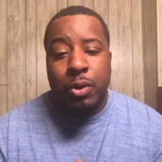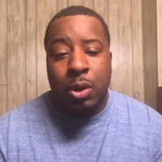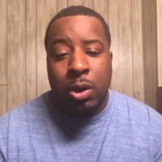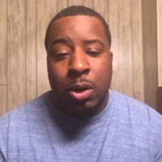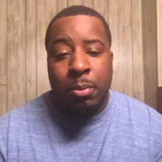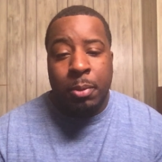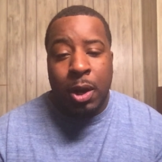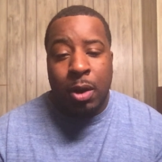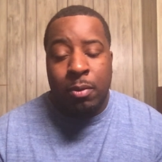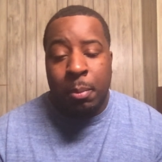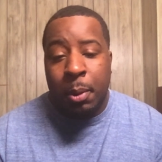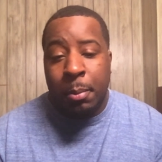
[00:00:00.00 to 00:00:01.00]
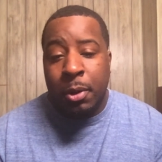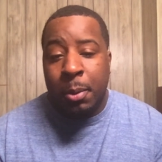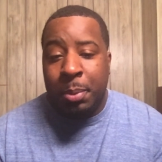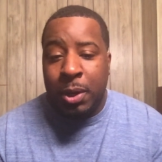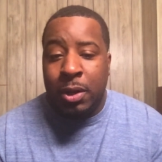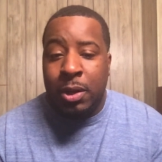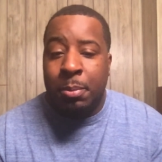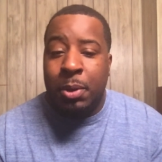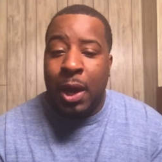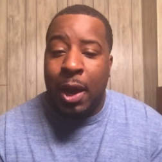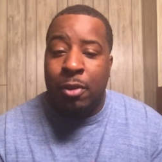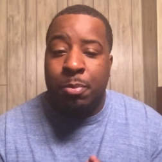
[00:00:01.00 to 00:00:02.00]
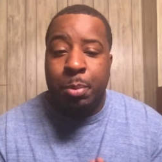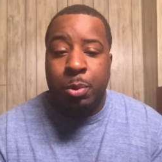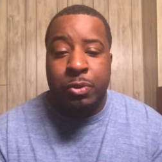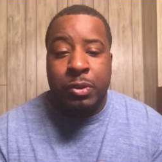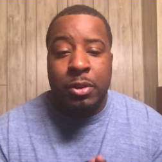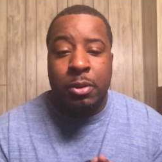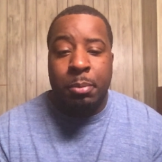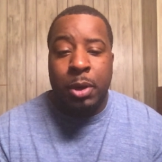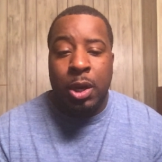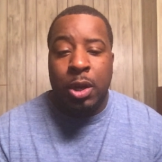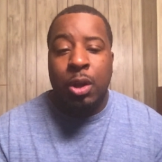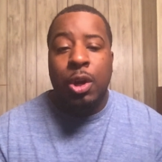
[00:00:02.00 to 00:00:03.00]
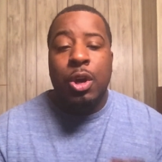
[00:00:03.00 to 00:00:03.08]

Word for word: Um, now, remember, the pandemic has boosted demand